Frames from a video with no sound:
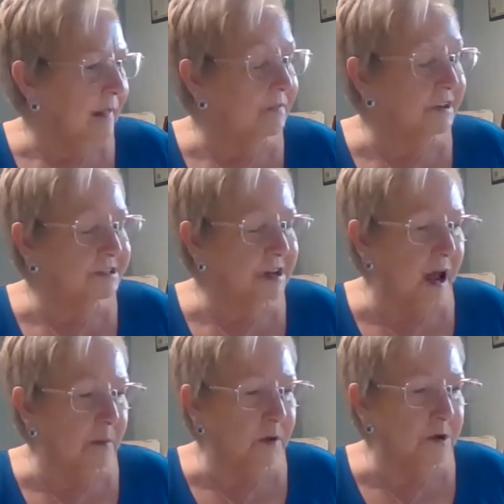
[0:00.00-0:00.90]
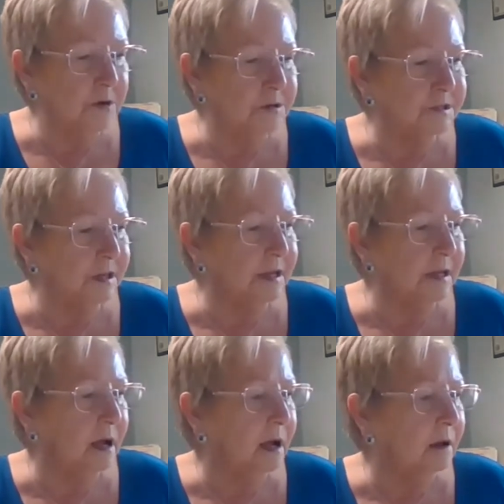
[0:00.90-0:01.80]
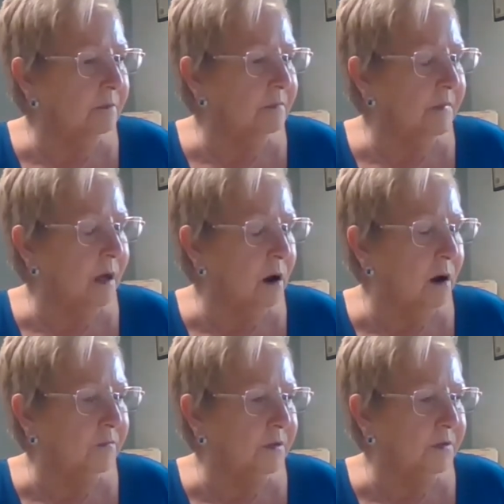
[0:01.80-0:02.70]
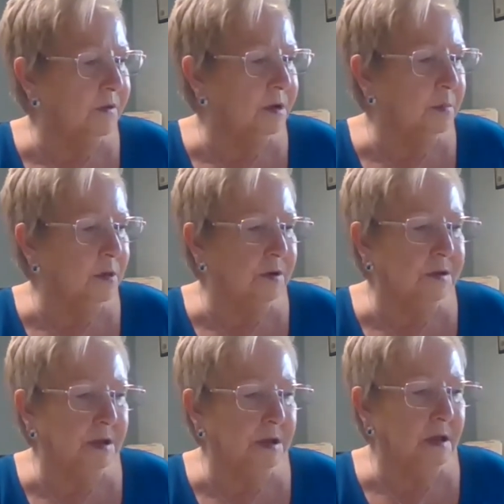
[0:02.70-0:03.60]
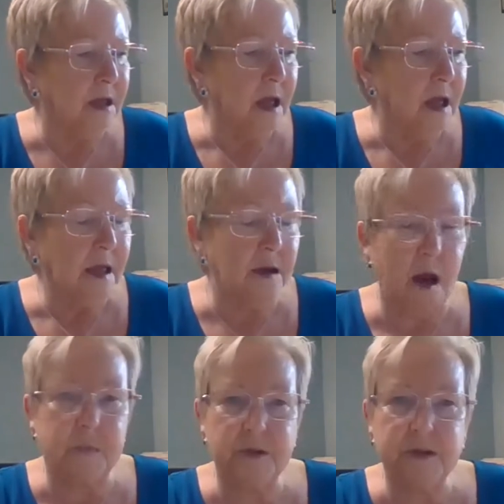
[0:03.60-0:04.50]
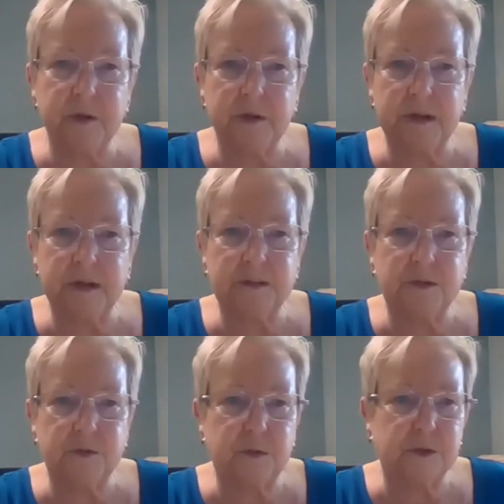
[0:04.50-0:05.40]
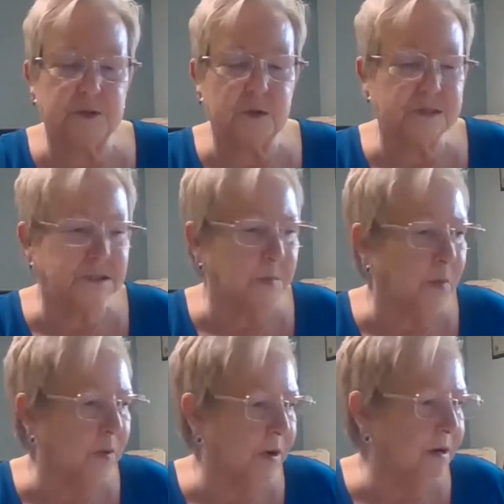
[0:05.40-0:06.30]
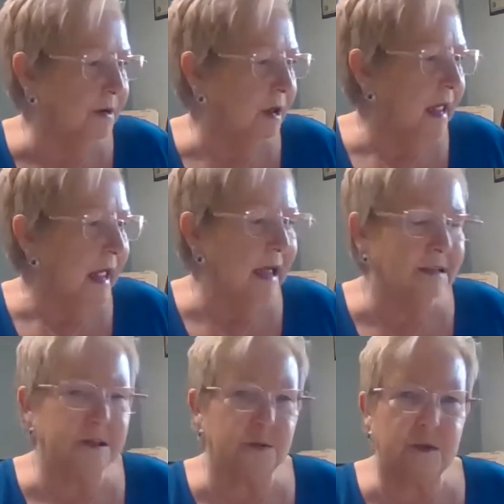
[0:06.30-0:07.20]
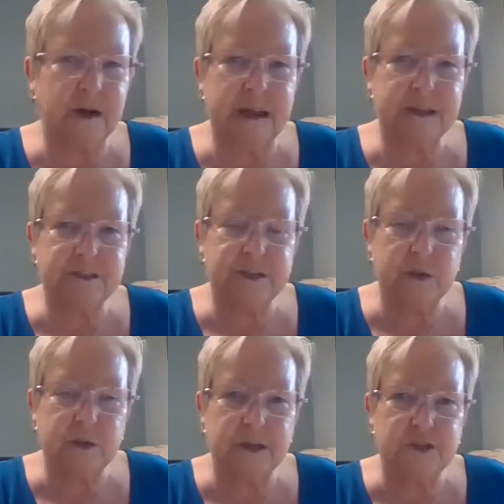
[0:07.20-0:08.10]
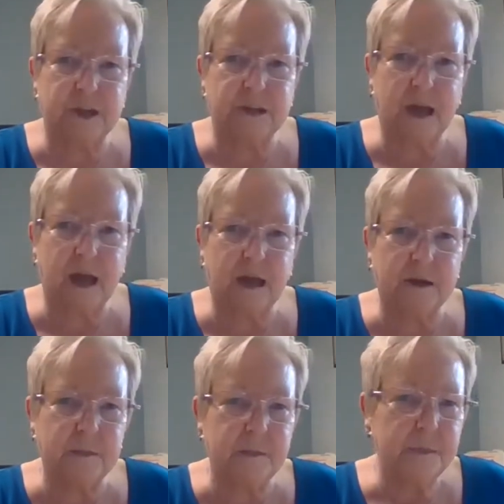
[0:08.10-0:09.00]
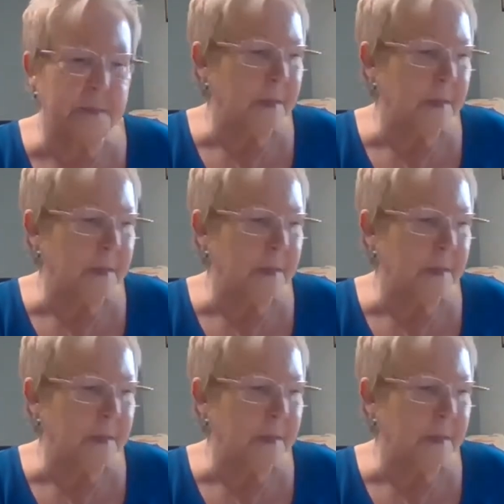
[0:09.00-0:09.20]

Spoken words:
this time, we usually offer the community an opportunity to address the board as it relates to an agenda item.